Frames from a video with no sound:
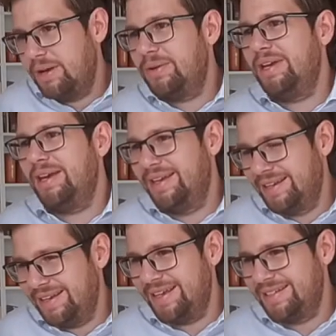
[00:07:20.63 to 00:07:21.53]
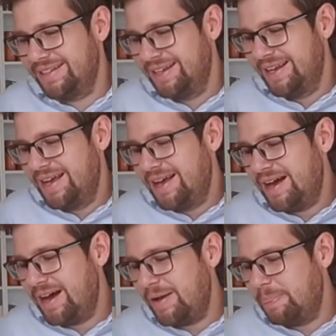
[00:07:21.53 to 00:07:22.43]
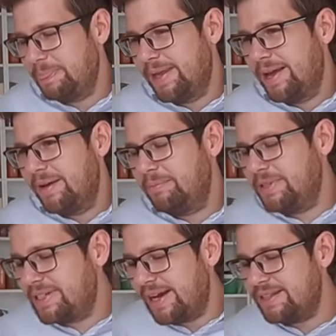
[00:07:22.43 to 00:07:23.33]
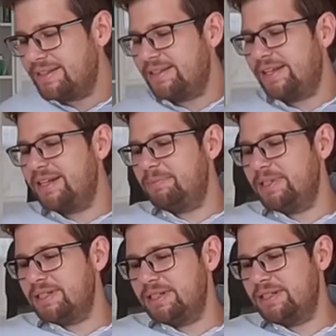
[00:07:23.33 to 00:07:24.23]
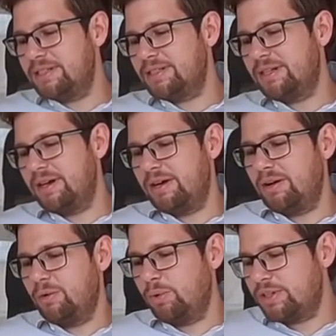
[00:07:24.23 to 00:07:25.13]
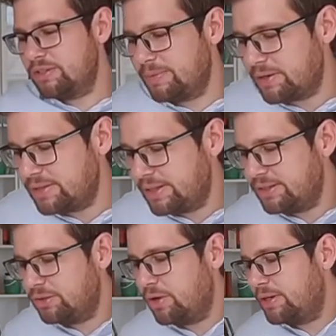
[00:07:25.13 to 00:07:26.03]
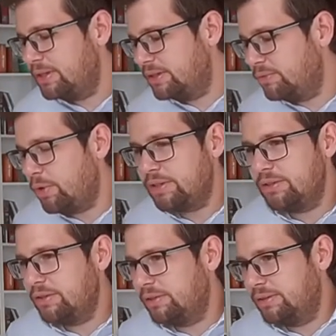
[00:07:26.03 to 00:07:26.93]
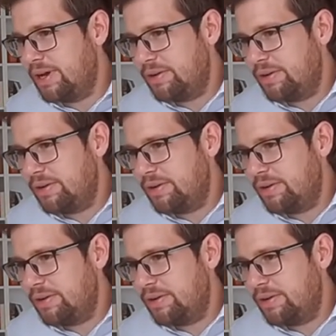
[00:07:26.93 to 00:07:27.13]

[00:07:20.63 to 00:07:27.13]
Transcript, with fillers: Okay, yes. Besides the daily business, what is Valutec currently working on?